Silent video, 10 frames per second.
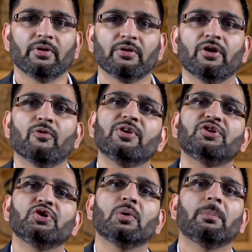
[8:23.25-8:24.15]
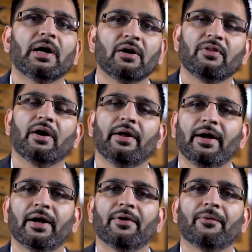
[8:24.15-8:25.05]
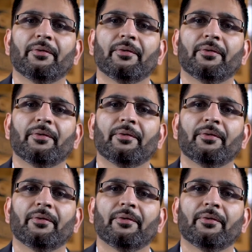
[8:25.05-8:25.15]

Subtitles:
the original pile that I had,